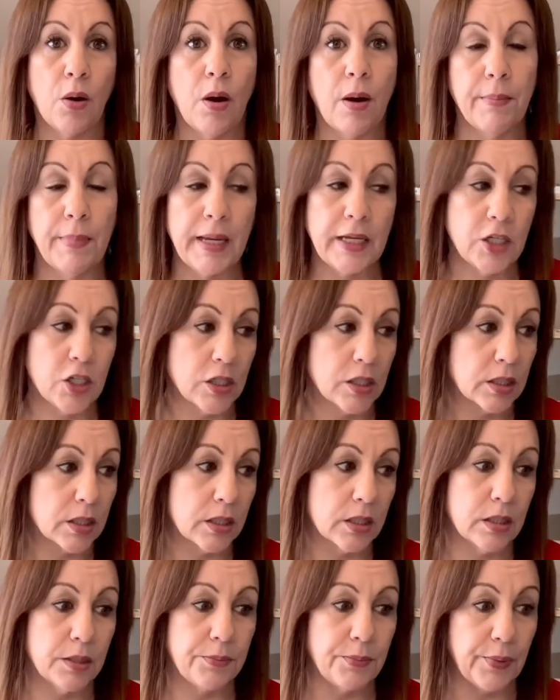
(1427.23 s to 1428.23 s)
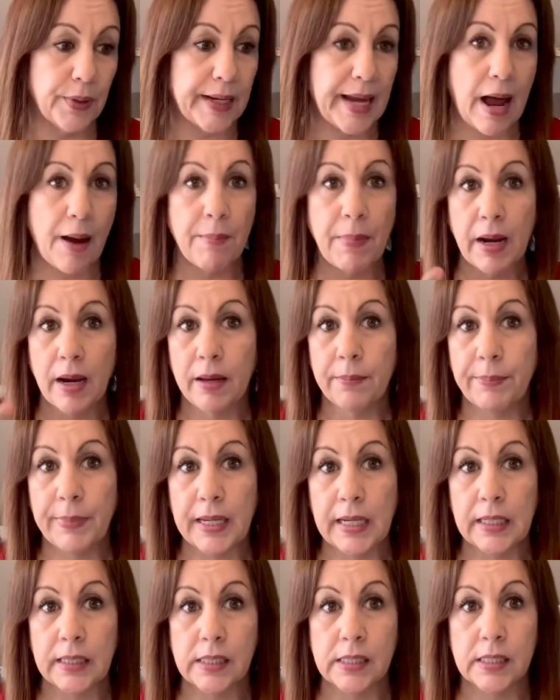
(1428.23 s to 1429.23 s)
I may just bring out my
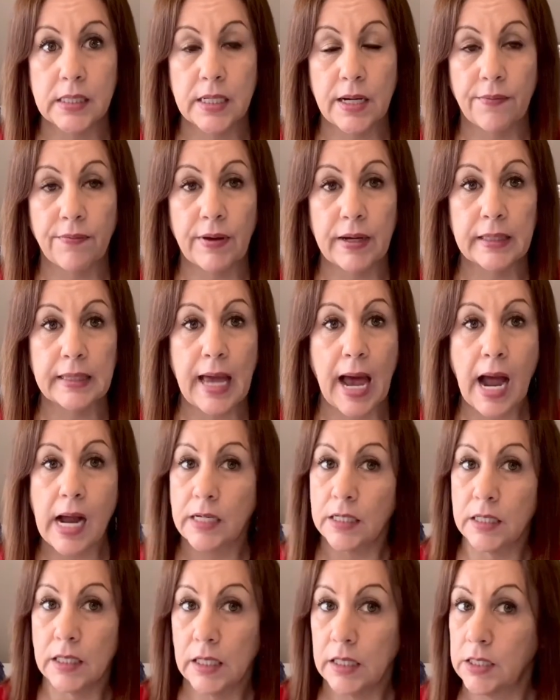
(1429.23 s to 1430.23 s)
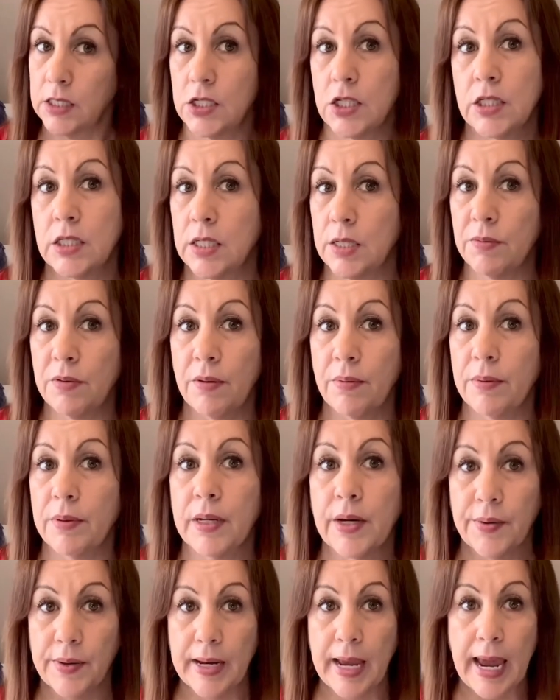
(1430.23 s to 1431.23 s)
beads and stuff like that, and let's just see what we
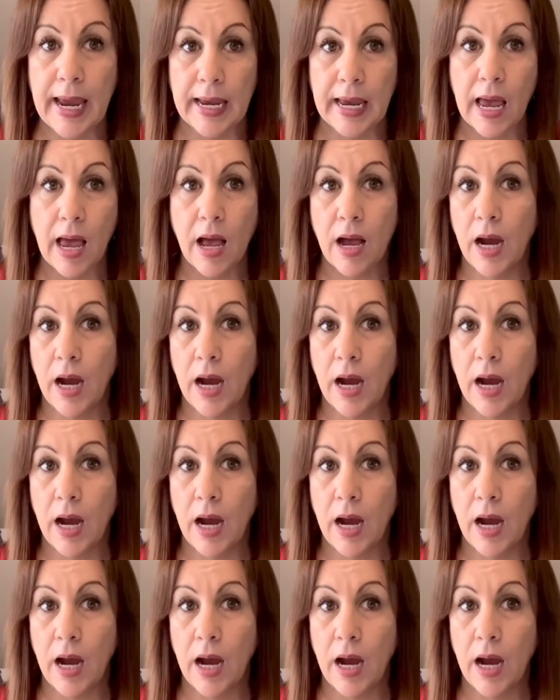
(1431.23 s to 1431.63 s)
create.